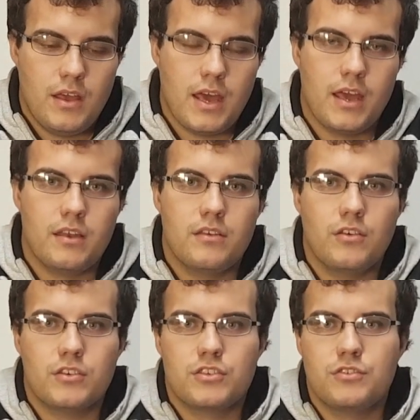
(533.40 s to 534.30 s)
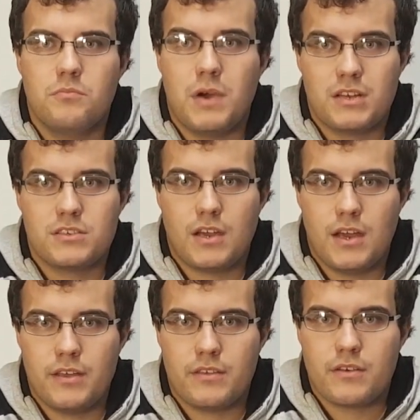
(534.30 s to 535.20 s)
and not too much
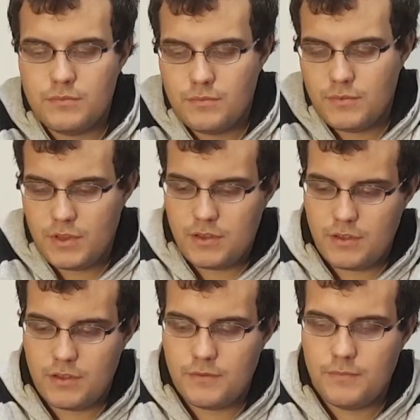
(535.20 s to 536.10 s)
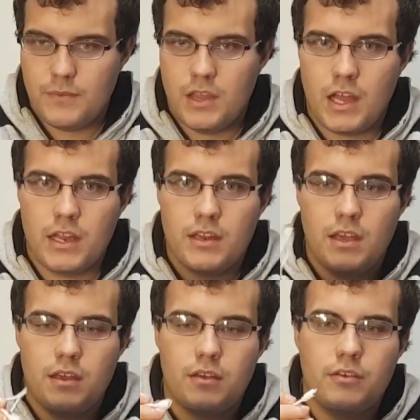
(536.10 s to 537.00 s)
either. The
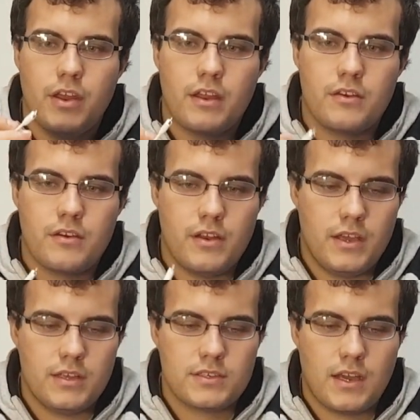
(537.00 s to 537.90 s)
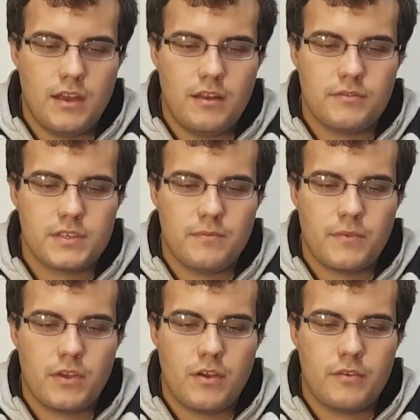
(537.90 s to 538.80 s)
lightning connector is kind of
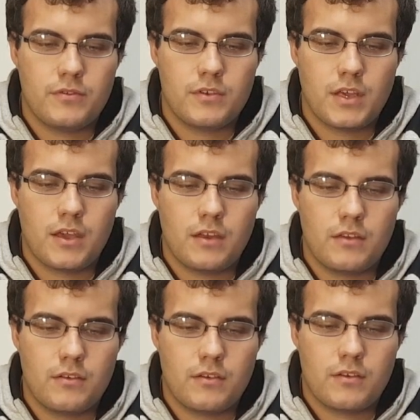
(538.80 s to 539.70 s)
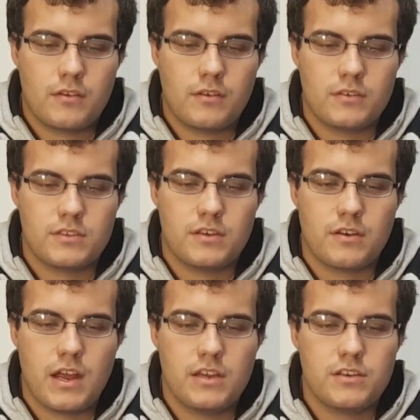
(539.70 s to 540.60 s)
something you have to take into
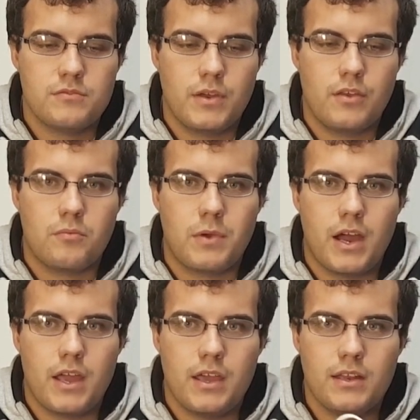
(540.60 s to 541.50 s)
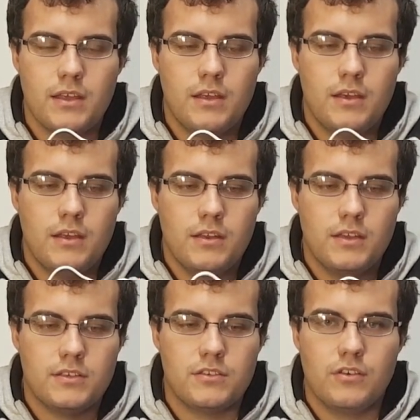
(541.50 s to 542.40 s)
consideration when you're buying it.
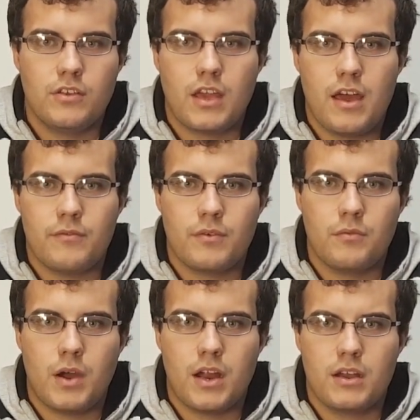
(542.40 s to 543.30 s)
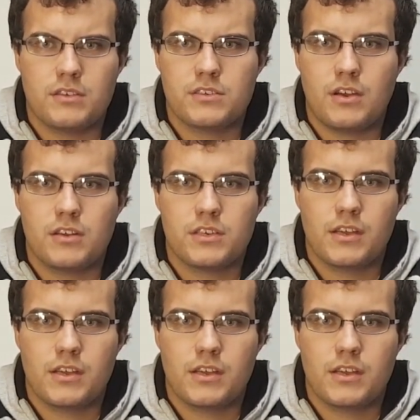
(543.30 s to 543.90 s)
These do not have a wireless charging